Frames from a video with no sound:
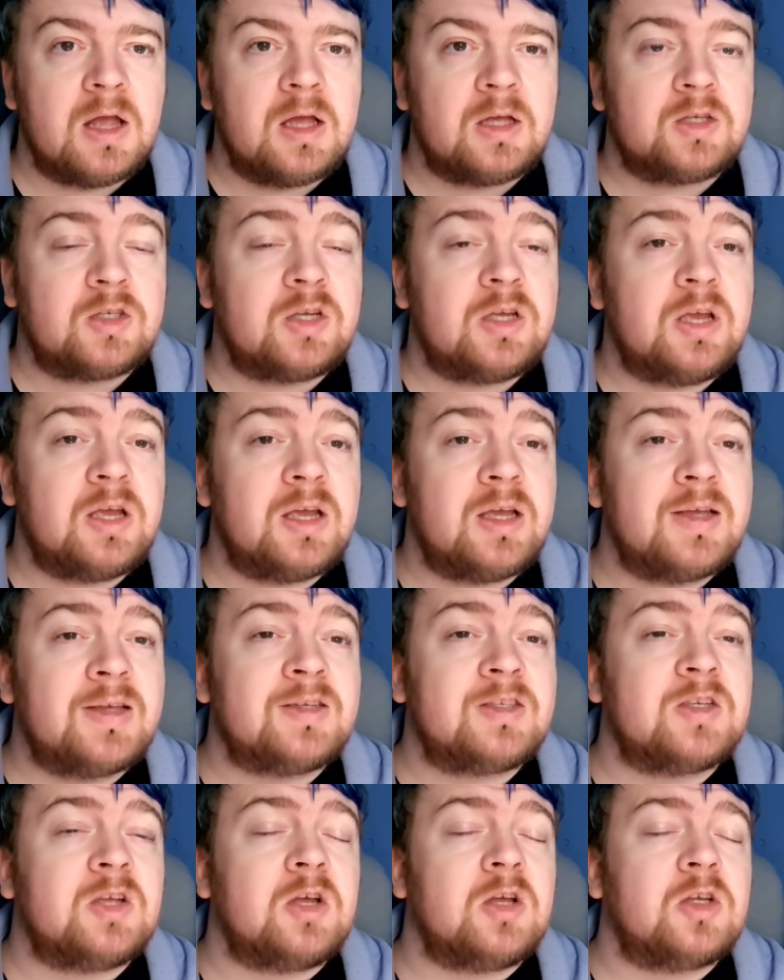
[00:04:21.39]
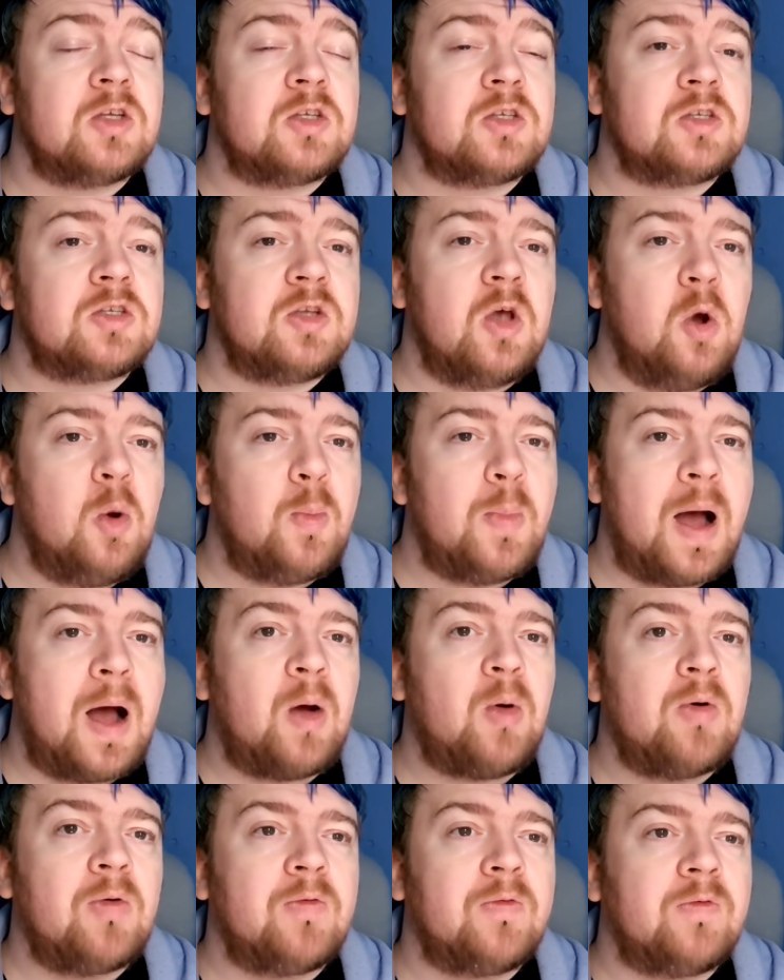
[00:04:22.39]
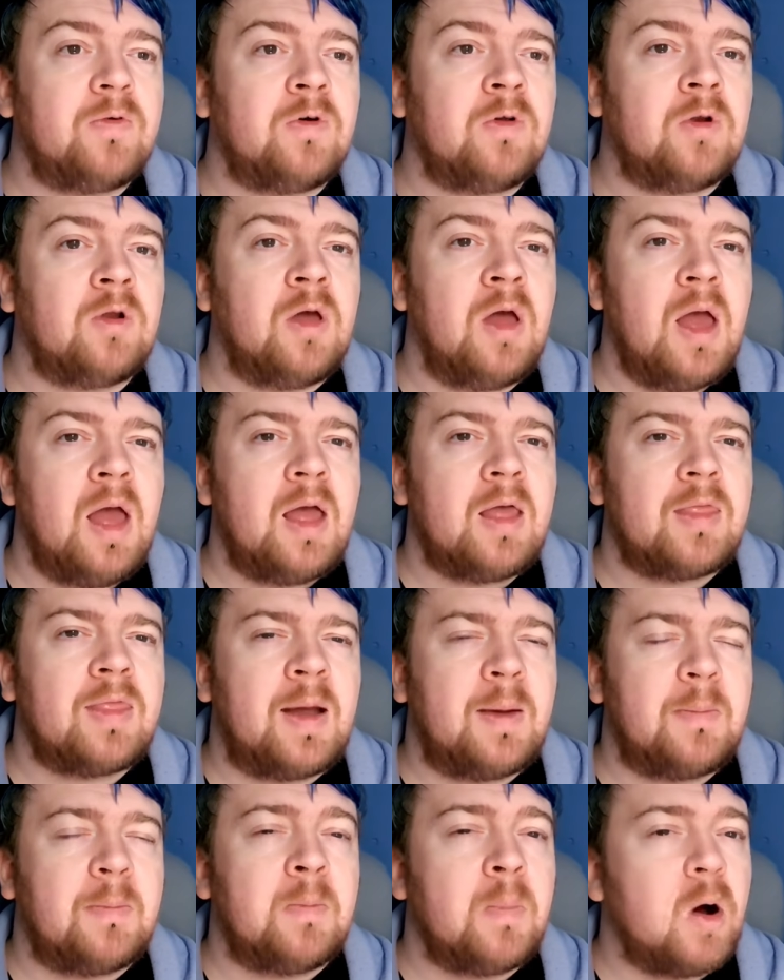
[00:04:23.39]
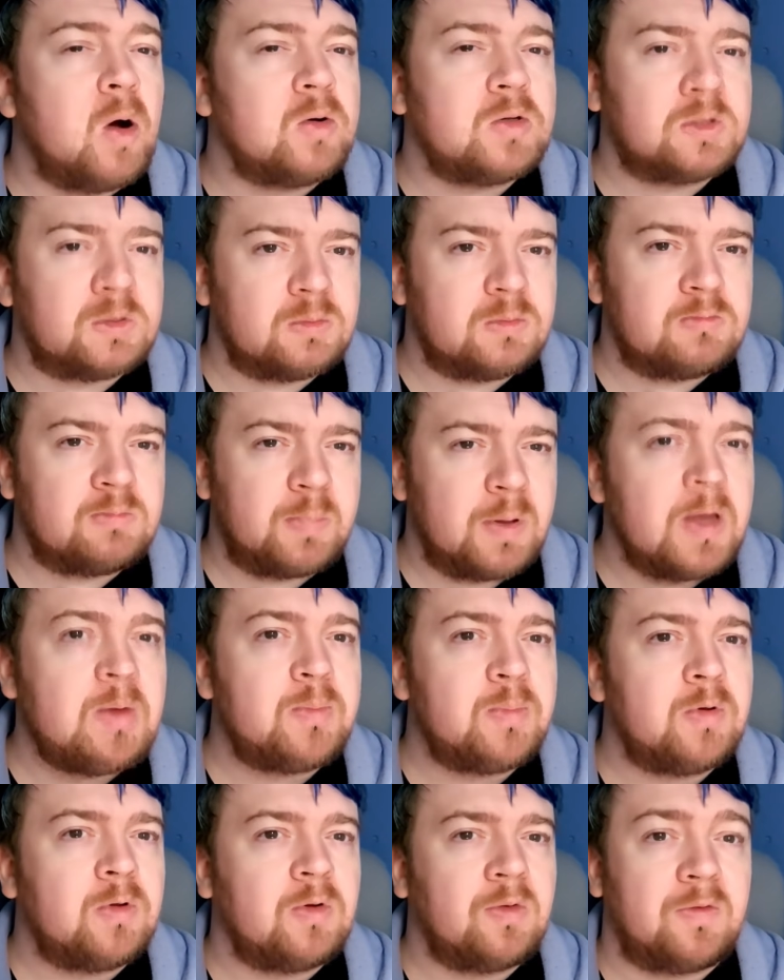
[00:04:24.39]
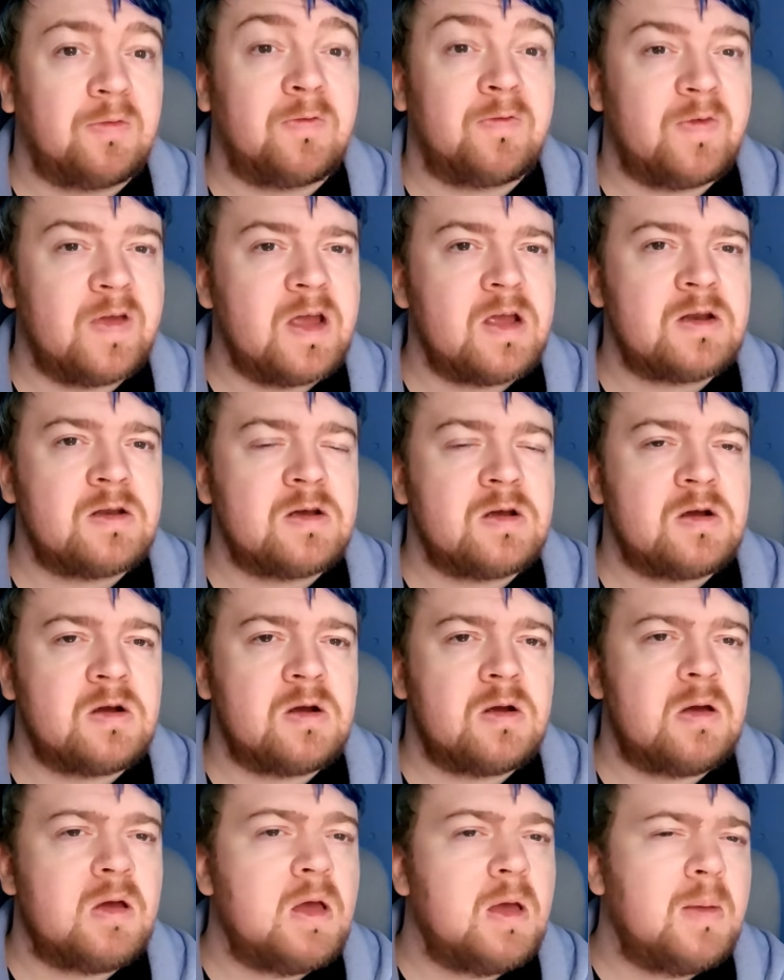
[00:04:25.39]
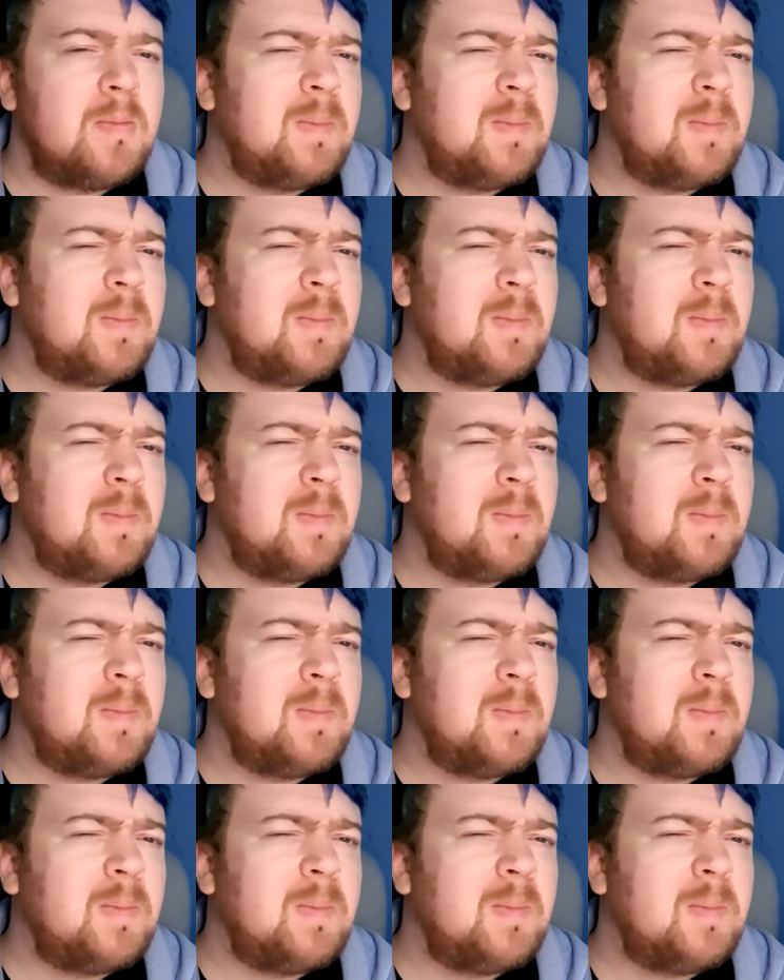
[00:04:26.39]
She is so powerful that most people feared her.